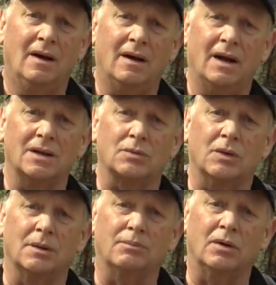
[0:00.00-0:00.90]
uh, as
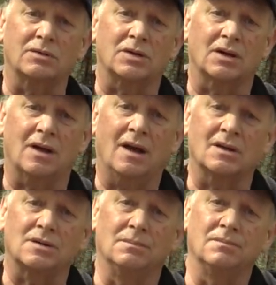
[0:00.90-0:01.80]
we approach the
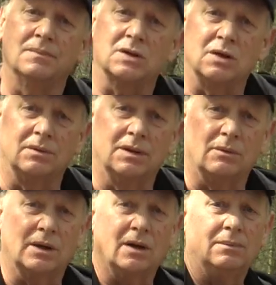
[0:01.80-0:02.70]
chasm. So here
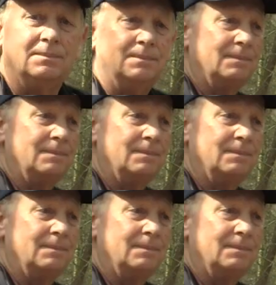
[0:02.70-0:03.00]
we go.